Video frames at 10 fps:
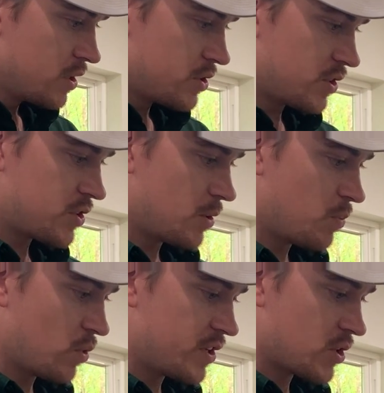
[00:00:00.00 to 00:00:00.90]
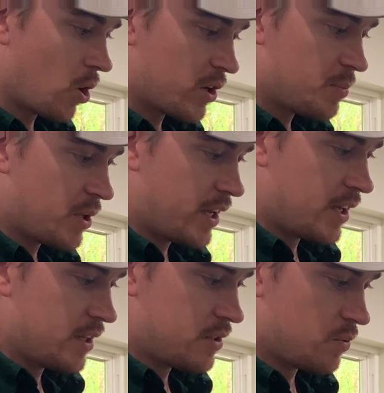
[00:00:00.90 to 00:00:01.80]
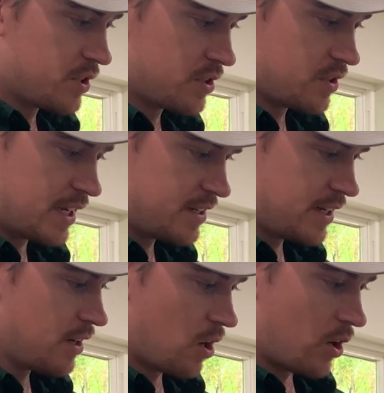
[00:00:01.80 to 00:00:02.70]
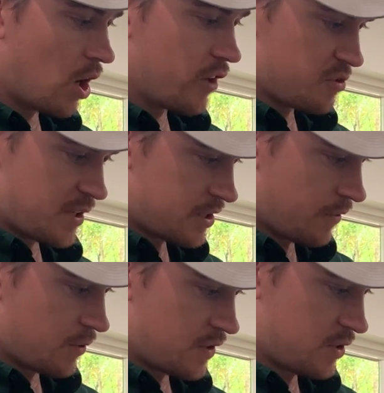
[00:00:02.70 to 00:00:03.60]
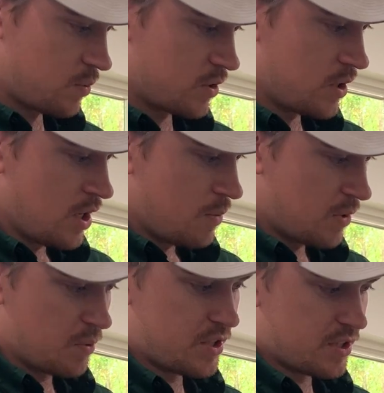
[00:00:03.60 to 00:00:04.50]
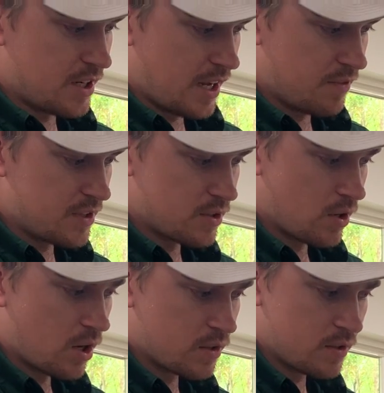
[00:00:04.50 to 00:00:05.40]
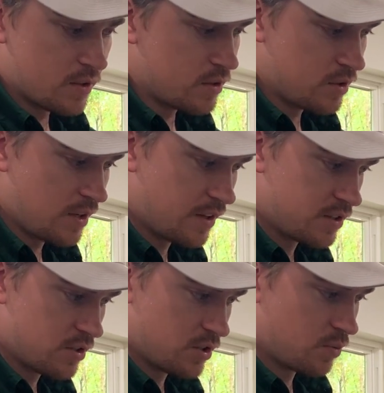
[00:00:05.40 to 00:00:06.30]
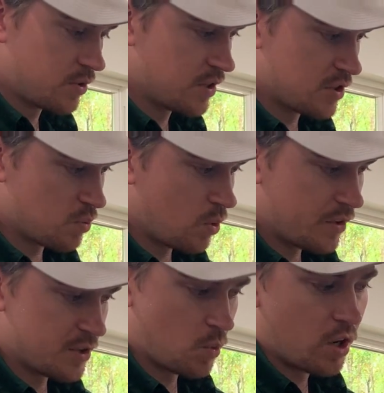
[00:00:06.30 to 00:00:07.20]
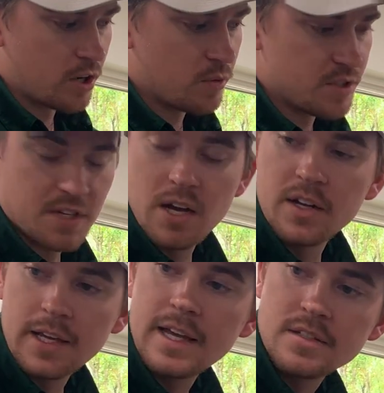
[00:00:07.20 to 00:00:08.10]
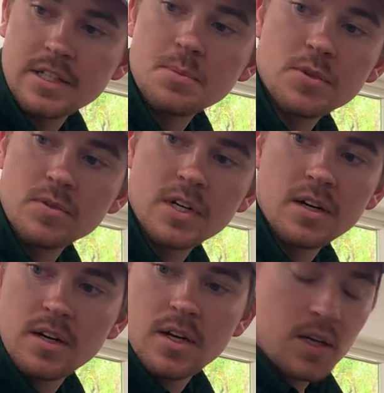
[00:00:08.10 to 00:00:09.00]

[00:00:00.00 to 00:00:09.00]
Just where this hardy plank is, they did it on all of them except for this one. but we just need to have these caulked. And this is just because when this water runs down, it can seep through there.